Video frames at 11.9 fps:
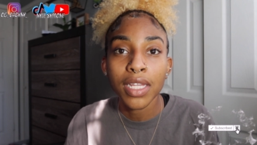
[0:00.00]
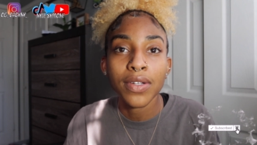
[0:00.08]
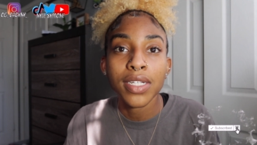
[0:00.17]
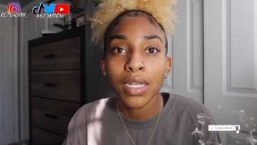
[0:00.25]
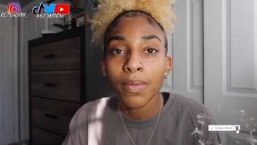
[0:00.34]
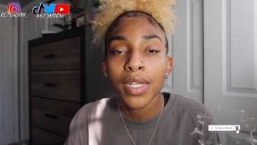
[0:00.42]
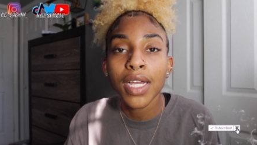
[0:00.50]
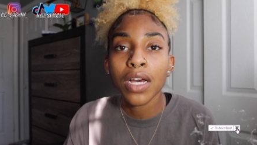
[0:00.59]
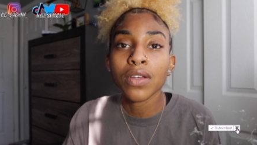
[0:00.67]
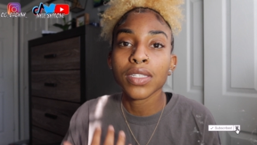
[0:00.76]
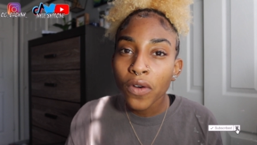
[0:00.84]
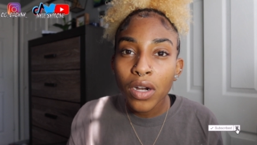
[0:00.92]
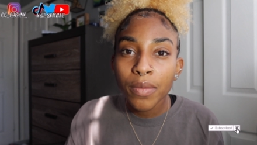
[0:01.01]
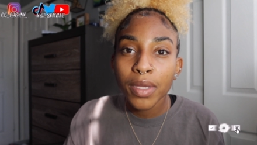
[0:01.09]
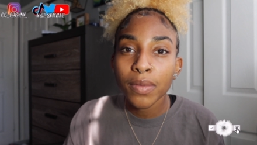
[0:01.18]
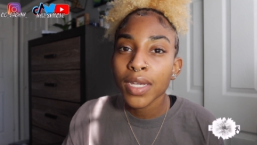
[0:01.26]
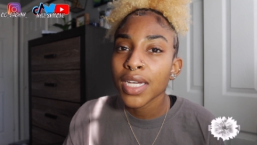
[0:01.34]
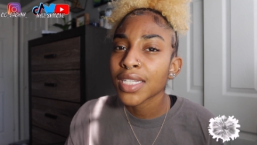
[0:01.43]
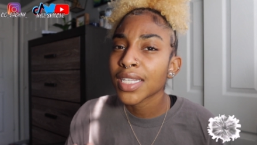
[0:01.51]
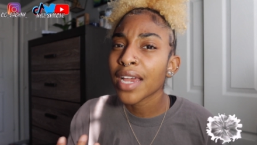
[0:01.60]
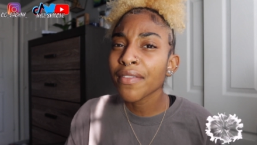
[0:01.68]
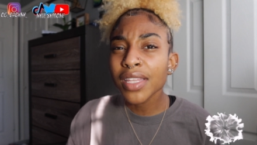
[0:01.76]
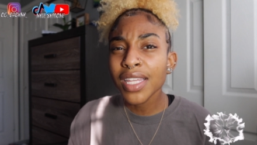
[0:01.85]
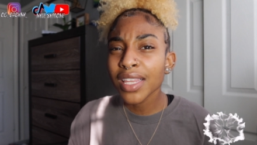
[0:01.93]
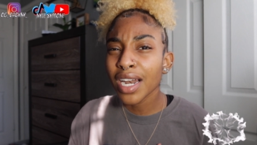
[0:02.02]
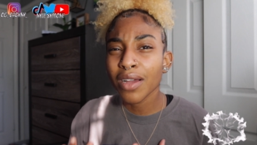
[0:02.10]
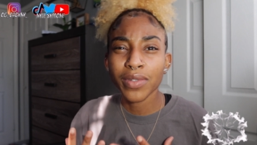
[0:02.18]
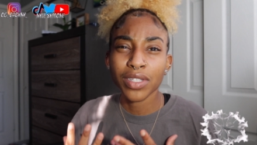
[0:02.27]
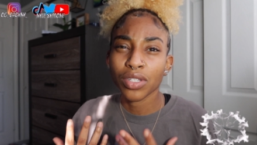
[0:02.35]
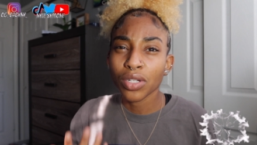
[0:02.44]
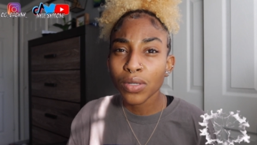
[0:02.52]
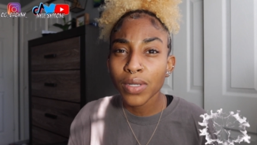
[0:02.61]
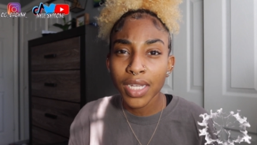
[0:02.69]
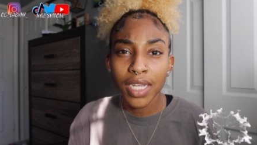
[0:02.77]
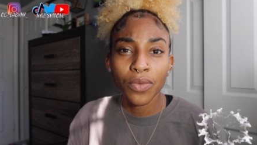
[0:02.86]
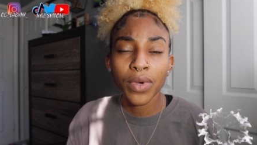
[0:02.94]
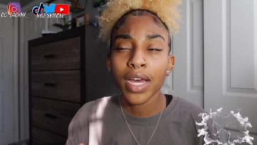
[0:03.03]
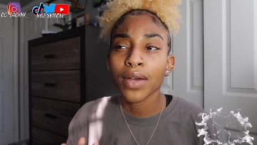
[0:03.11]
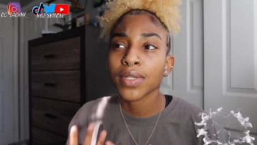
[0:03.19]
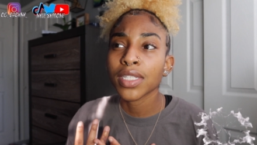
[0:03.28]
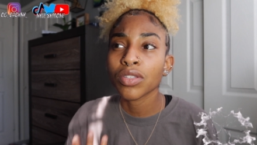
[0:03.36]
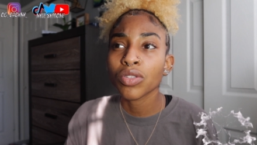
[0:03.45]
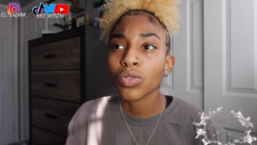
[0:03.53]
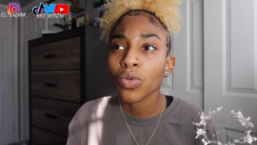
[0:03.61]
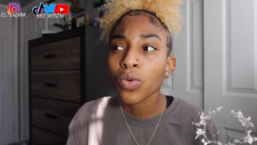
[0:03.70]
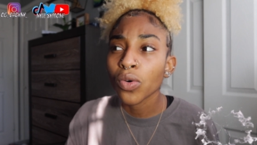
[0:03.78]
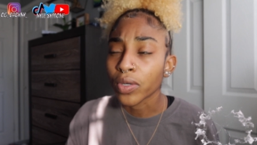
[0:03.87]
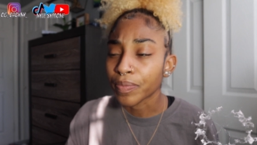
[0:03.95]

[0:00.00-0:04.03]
There was something else for me, because everything that I was doing when I was in school,